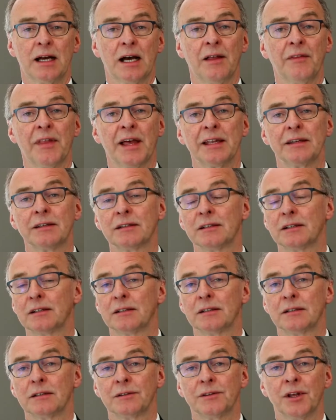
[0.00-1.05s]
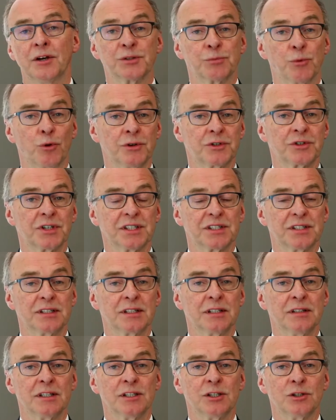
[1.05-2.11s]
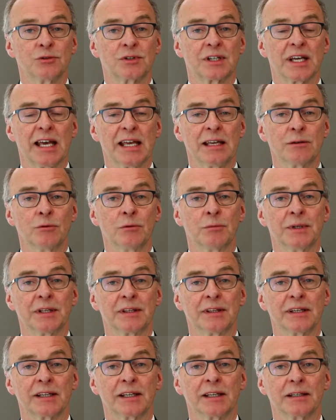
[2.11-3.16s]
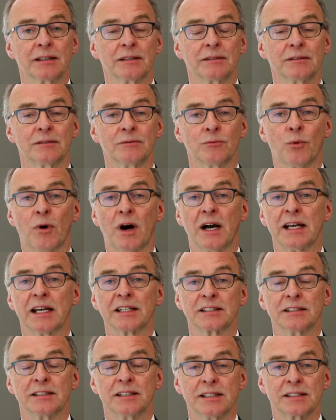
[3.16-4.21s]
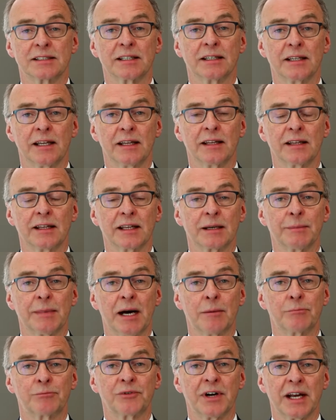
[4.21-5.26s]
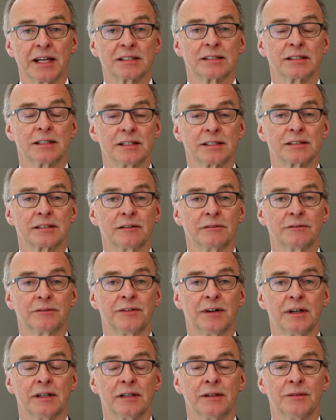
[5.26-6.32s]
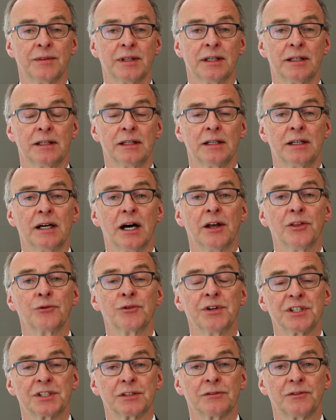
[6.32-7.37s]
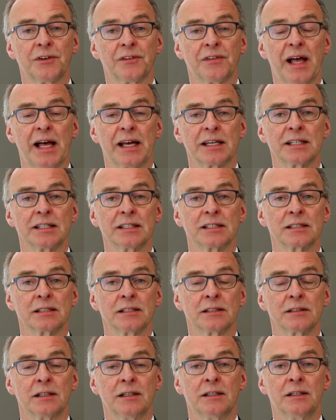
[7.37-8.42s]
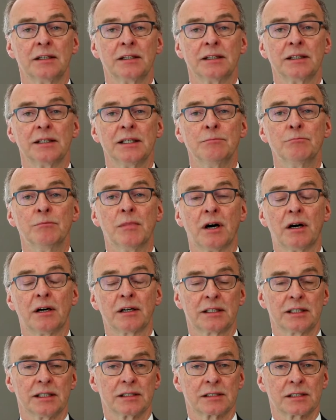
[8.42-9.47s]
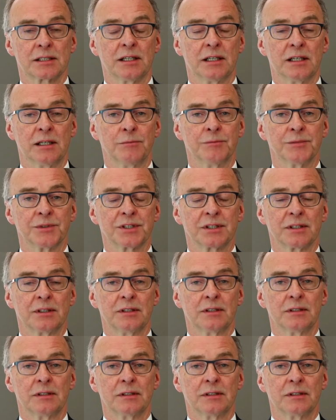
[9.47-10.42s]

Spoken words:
And then those more interested in the UK will be thinking, why hasn't he said anything about Brexit so far? And the reason for that is that in market terms,